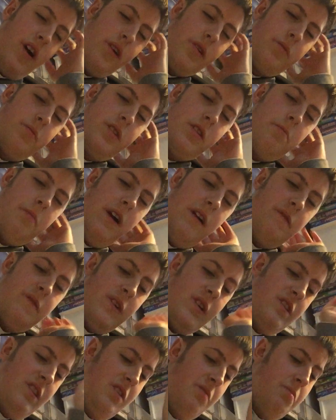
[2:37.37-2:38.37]
Welcome to Man
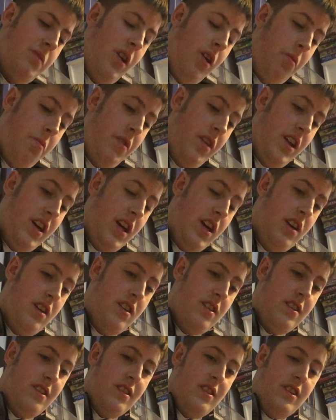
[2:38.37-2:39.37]
vs Monopoly.
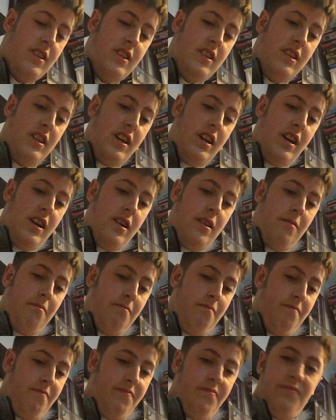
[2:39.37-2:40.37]

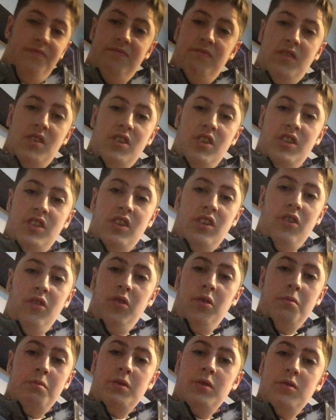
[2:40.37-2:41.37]
It's just
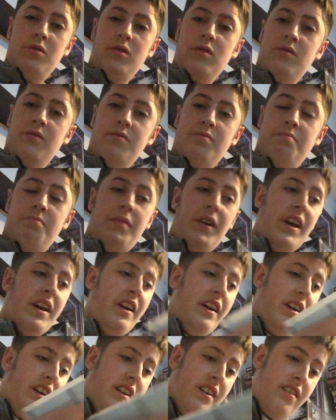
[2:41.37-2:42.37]
normal
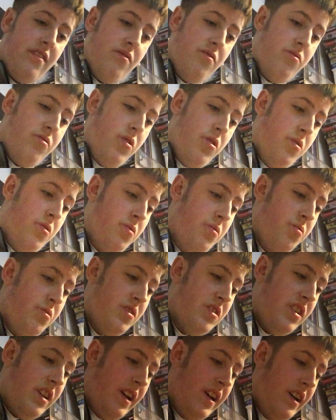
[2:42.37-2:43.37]
big
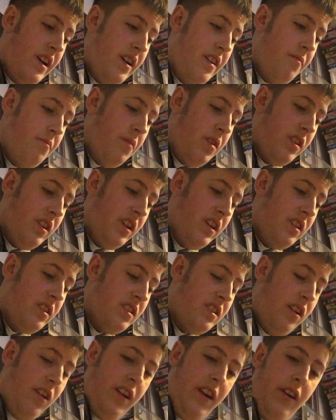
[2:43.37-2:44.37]
rules. I think
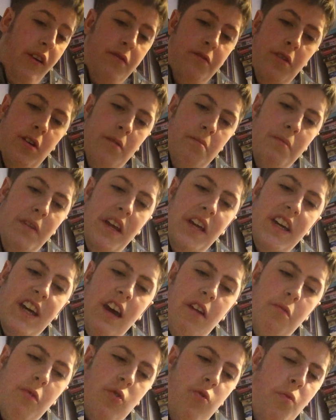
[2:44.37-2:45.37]
there's like another mini
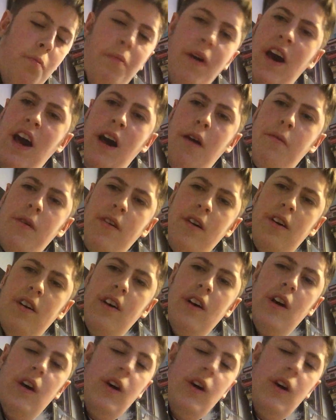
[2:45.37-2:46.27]
game called Power